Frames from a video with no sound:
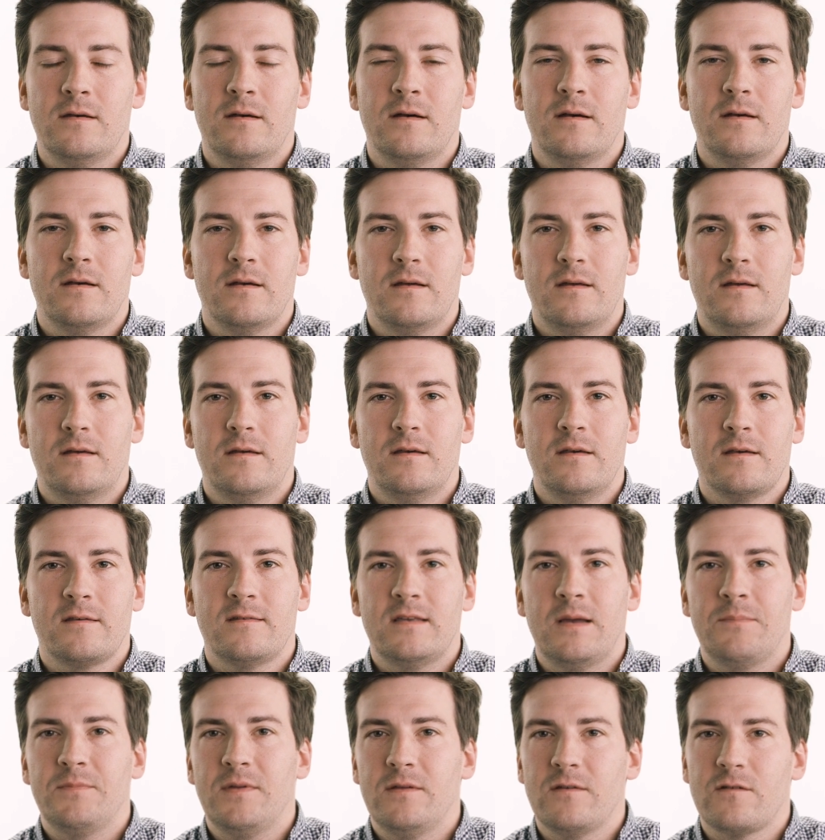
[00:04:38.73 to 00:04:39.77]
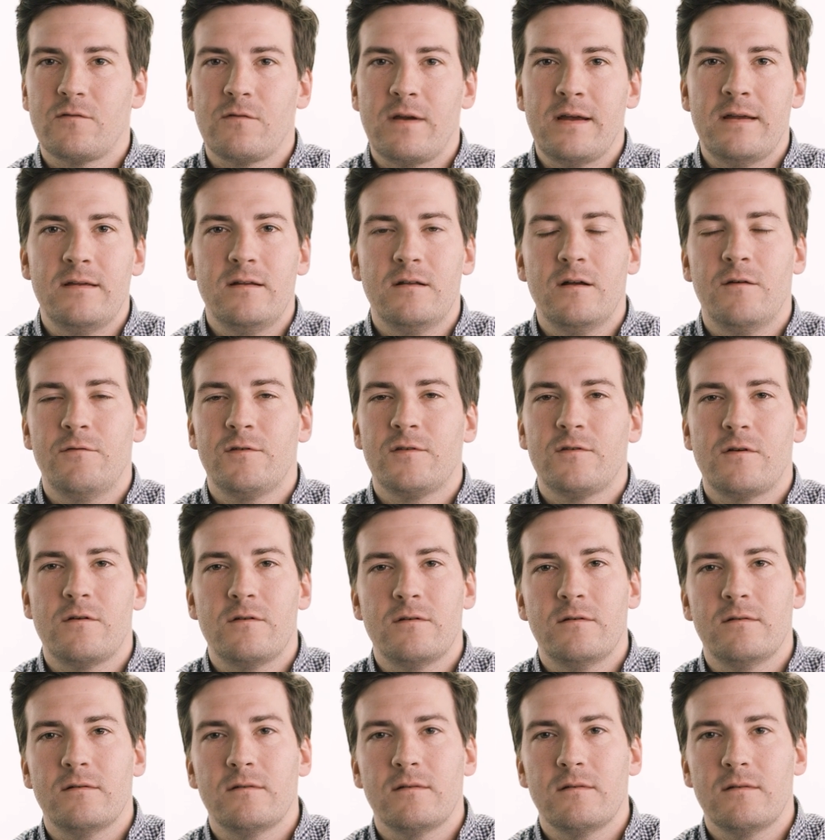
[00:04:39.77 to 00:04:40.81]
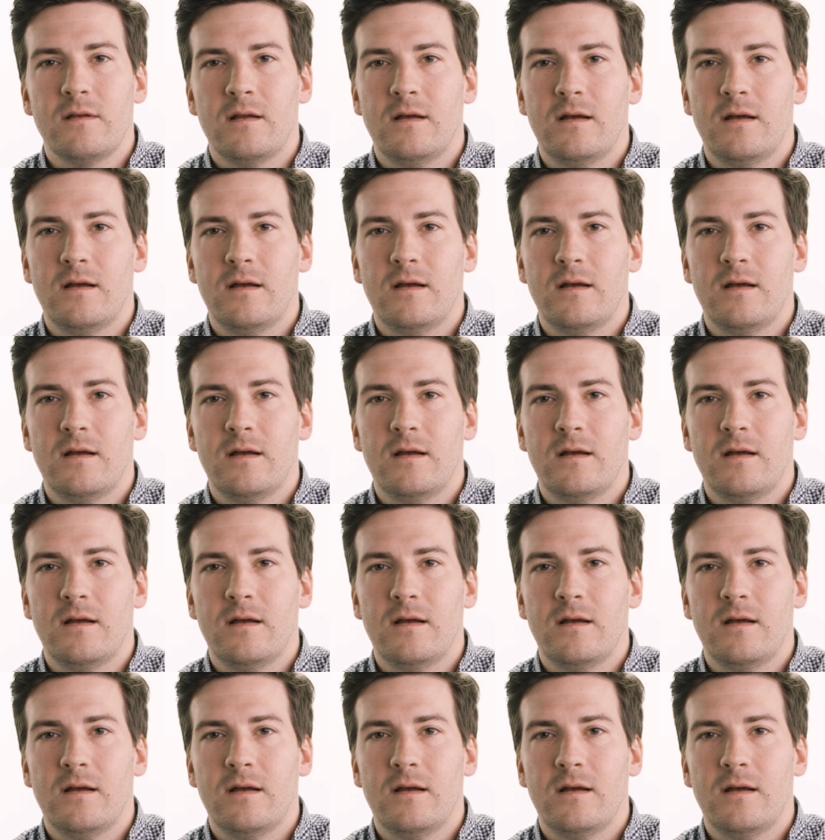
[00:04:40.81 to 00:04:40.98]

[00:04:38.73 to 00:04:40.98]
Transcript: acceptance rate of certain